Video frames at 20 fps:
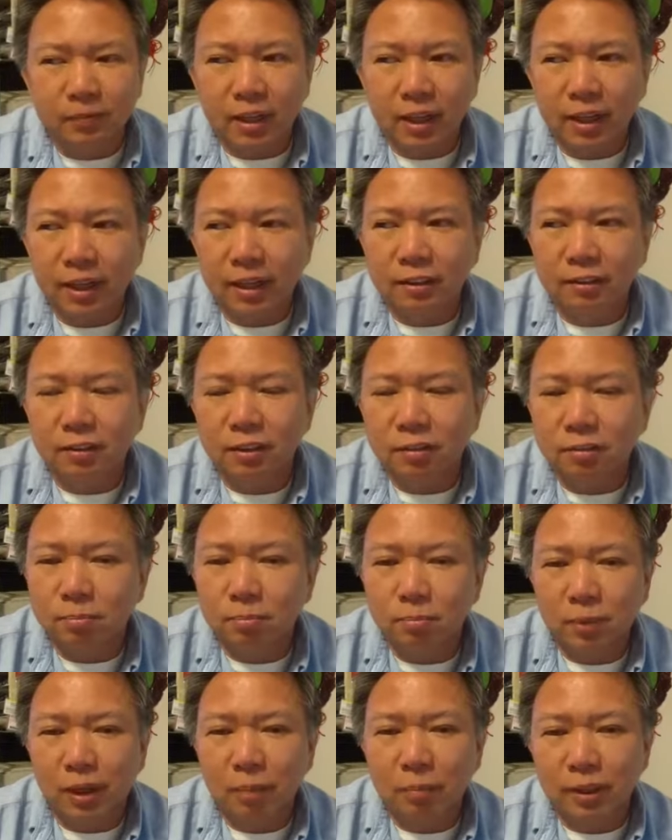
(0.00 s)
hey, this
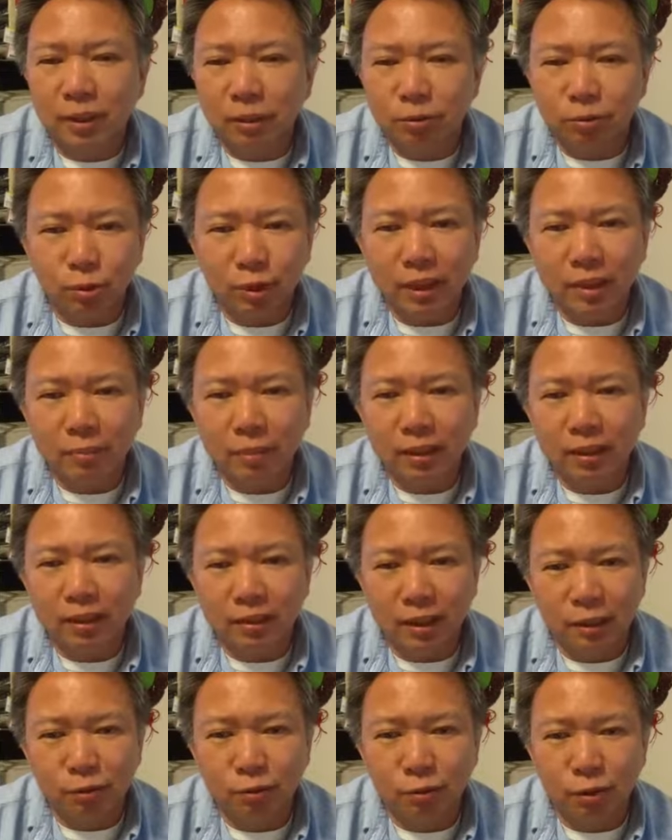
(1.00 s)
property has already been in
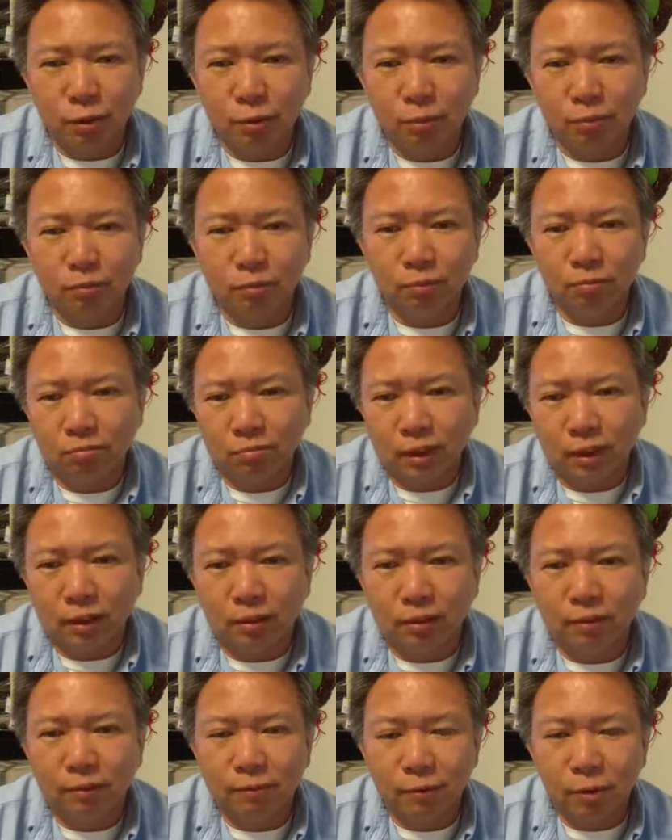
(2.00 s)
escrow, a
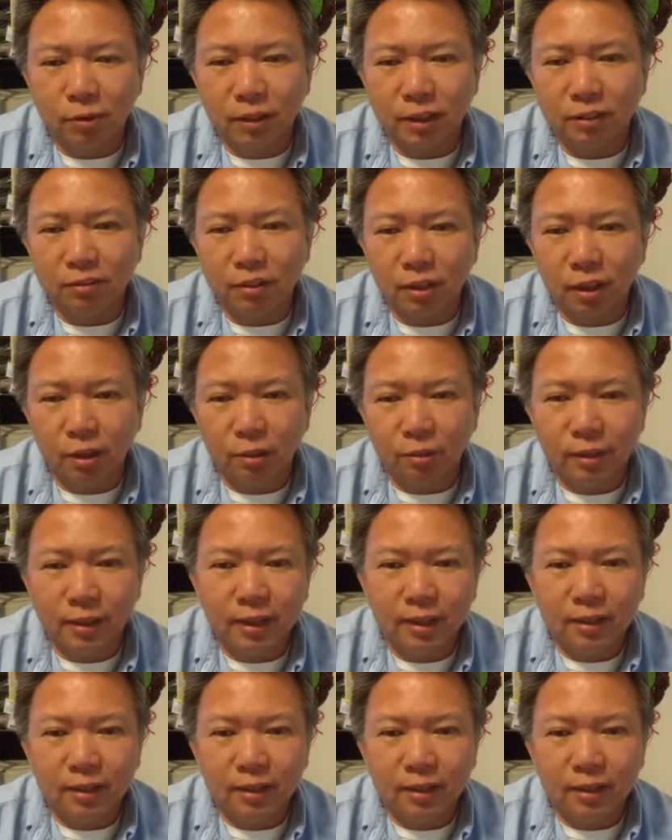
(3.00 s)
few days ago.